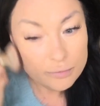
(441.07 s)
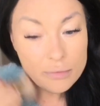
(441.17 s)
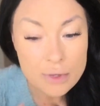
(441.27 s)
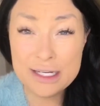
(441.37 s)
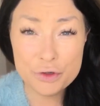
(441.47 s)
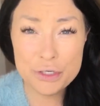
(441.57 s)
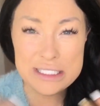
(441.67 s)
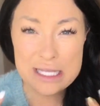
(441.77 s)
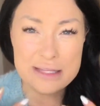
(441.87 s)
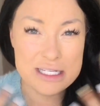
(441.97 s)
It creates
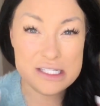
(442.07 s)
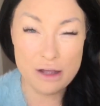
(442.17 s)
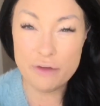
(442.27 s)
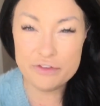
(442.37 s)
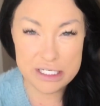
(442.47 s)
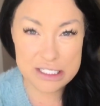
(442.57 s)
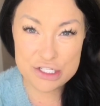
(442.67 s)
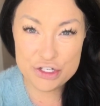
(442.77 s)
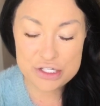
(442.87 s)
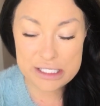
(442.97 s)
like this softness to
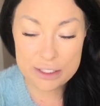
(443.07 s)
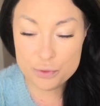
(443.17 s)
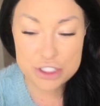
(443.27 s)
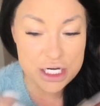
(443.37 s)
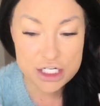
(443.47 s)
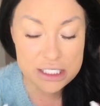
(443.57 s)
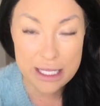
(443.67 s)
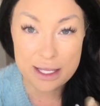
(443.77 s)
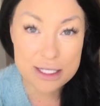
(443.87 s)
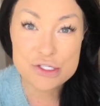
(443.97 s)
your skin, which I just
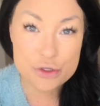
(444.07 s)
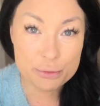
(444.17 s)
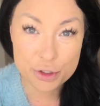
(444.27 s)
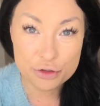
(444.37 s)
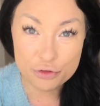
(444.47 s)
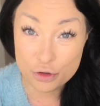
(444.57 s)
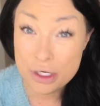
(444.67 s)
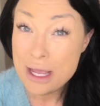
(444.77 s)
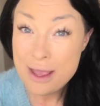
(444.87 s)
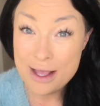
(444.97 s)
think is so beautiful
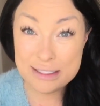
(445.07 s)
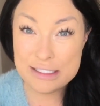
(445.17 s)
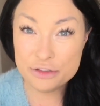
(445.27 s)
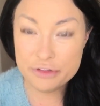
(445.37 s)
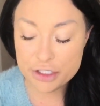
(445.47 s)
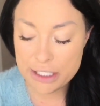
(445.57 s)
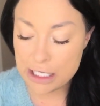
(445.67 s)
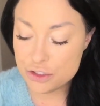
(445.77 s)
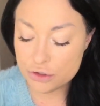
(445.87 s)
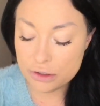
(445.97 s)
and still very
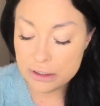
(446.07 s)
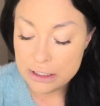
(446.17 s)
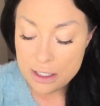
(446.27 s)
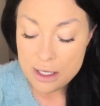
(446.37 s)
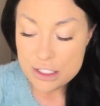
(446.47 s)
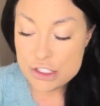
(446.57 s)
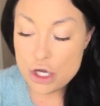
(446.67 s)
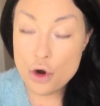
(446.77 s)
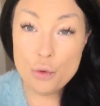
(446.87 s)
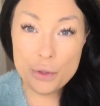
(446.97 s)
natural.
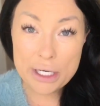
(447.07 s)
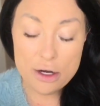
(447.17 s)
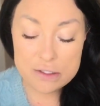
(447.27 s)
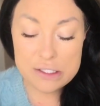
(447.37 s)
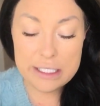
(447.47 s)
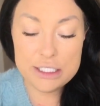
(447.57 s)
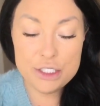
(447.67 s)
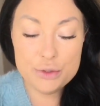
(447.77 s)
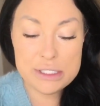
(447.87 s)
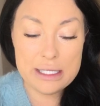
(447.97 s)
So what I also like to do
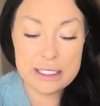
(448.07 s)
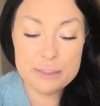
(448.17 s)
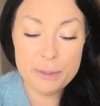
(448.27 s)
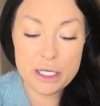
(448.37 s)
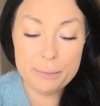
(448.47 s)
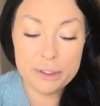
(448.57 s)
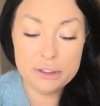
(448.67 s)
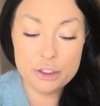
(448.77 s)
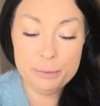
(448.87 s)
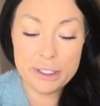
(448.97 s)
is I like to pick up a
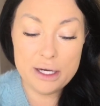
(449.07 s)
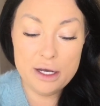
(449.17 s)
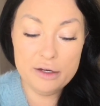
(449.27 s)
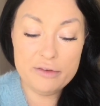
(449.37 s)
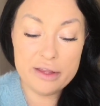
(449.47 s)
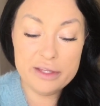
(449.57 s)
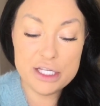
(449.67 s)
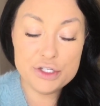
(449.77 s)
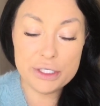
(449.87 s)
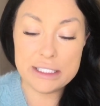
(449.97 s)
little bit of the
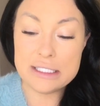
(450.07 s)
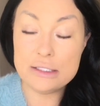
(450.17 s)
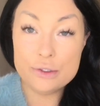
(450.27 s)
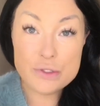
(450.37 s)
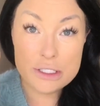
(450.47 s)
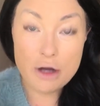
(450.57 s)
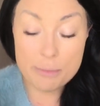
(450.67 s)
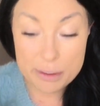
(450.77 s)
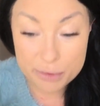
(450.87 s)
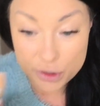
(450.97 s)
translucent on my
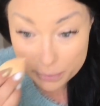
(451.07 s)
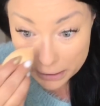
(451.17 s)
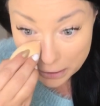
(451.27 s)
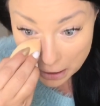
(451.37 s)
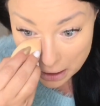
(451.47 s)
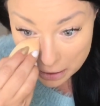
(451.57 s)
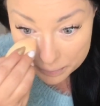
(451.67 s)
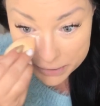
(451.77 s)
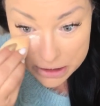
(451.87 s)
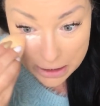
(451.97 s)
beauty blender, and I'm
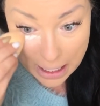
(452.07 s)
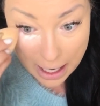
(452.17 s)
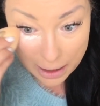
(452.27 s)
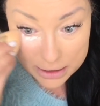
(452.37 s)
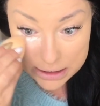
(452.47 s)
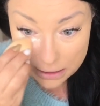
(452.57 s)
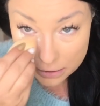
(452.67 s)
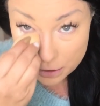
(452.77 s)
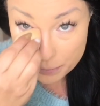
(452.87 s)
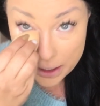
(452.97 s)
just gonna add just a
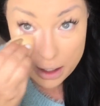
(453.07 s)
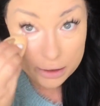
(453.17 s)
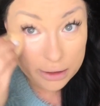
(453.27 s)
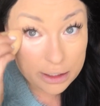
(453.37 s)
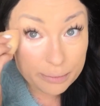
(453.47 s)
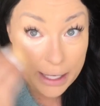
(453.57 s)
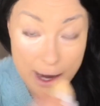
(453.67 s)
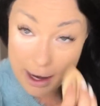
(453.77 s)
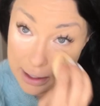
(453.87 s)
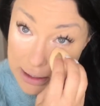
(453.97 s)
little bit underneath my
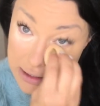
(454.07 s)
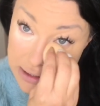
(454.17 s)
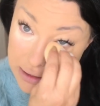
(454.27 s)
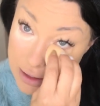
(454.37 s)
eyes